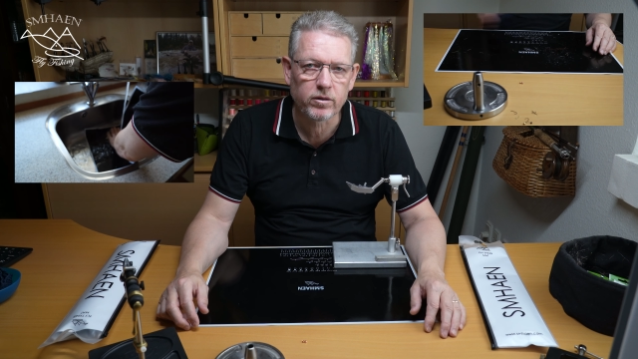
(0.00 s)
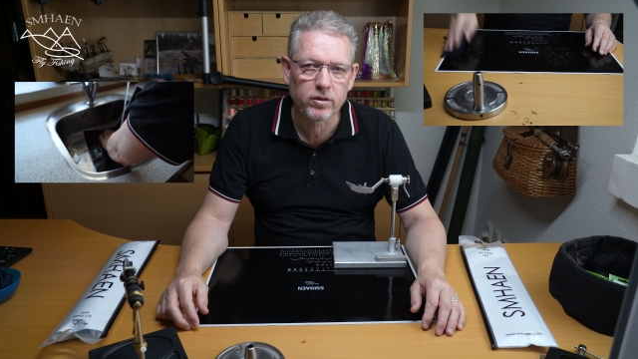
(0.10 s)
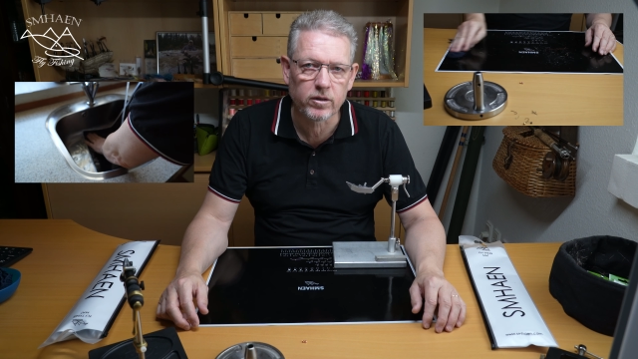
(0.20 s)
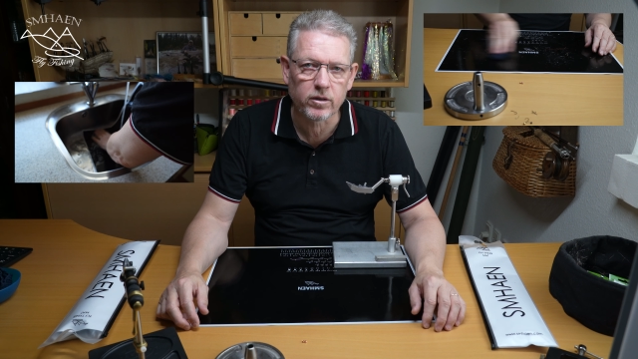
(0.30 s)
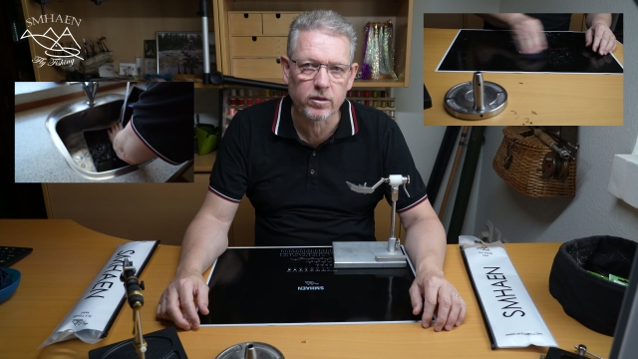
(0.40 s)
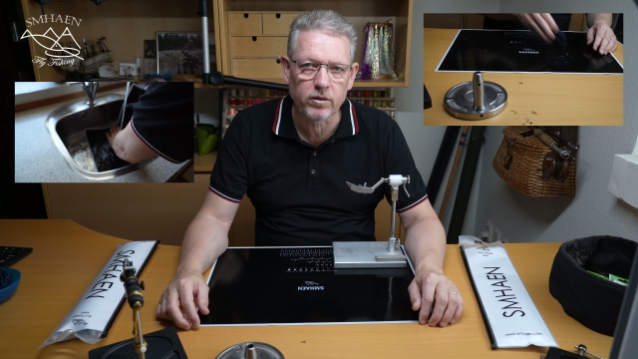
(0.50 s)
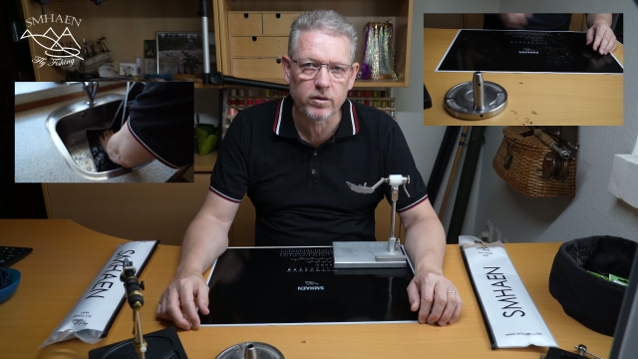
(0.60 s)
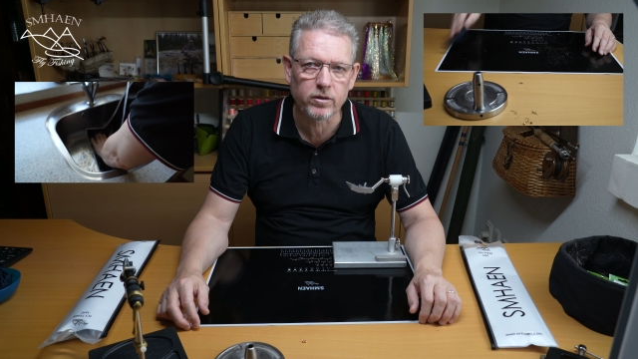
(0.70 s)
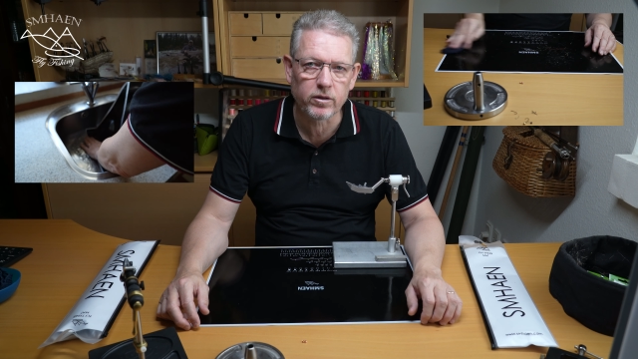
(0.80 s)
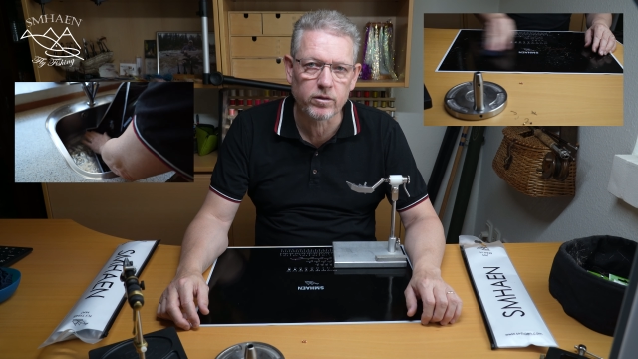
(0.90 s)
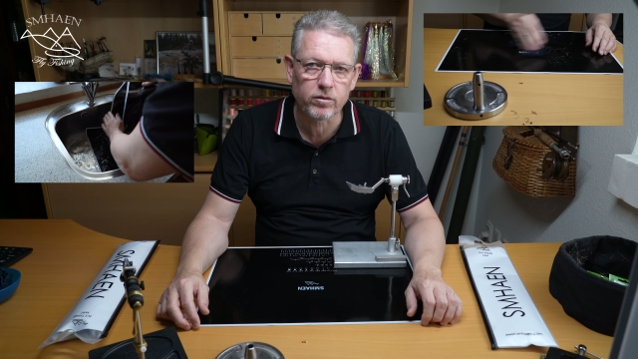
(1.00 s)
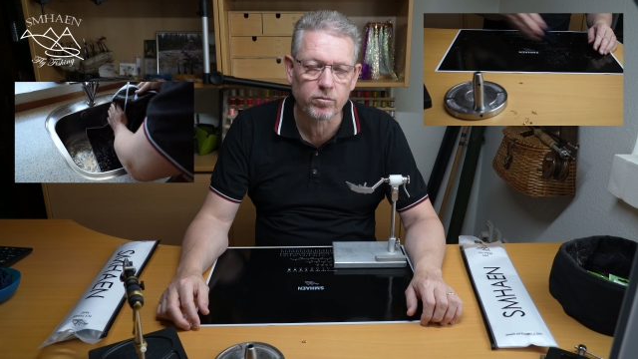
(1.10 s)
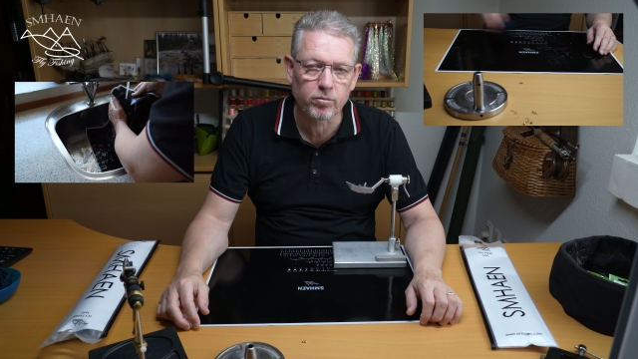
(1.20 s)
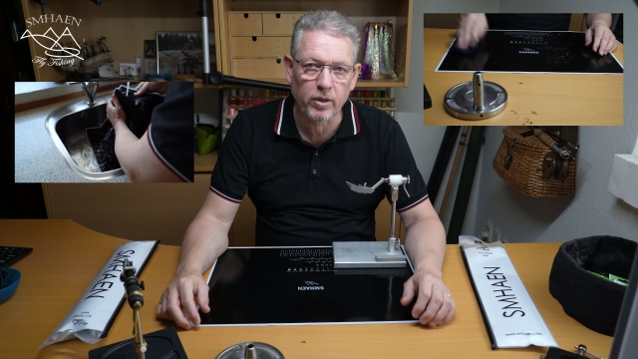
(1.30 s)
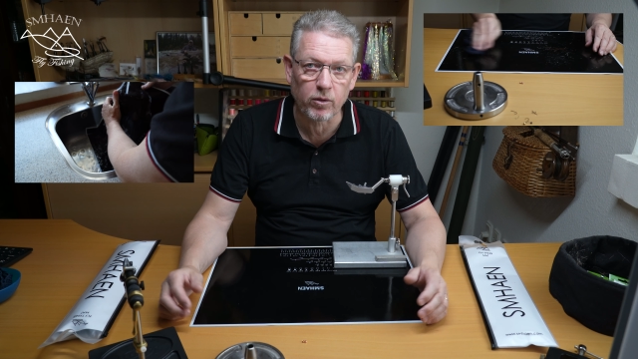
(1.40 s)
it
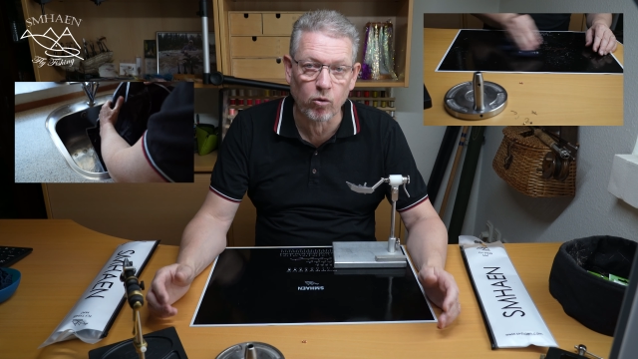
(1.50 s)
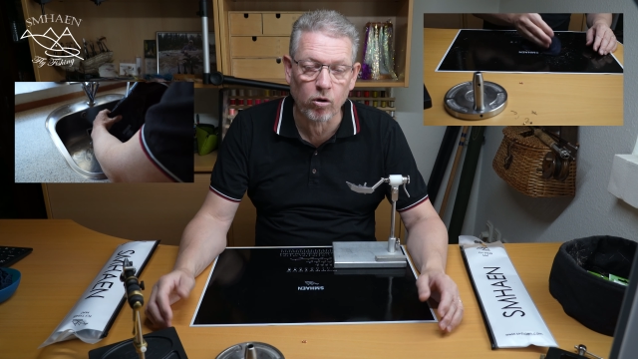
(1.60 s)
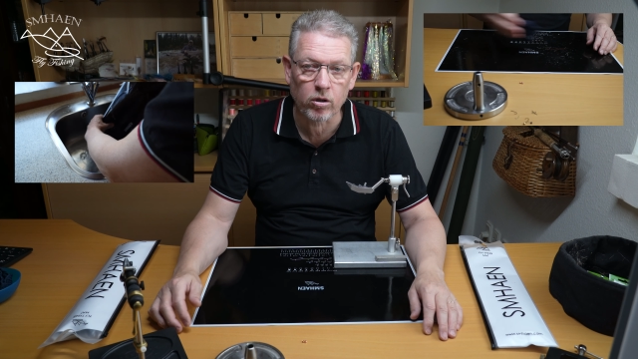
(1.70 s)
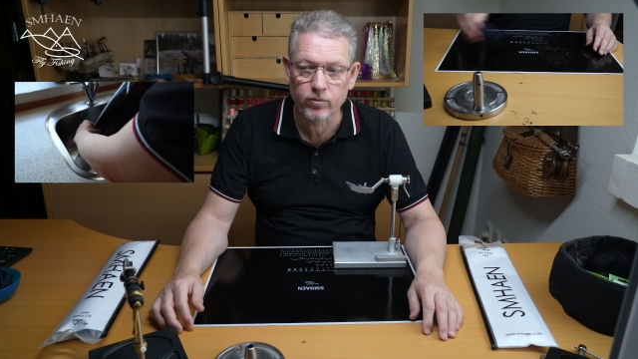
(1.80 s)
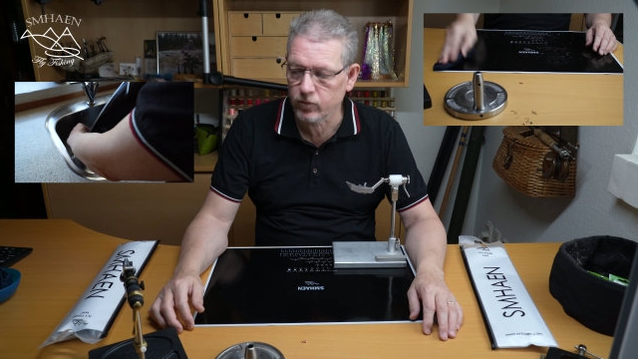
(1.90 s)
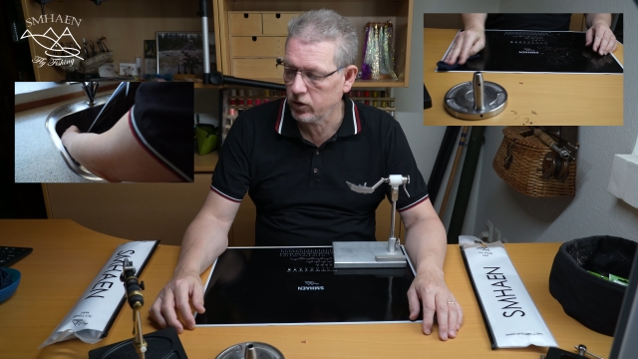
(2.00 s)
by water,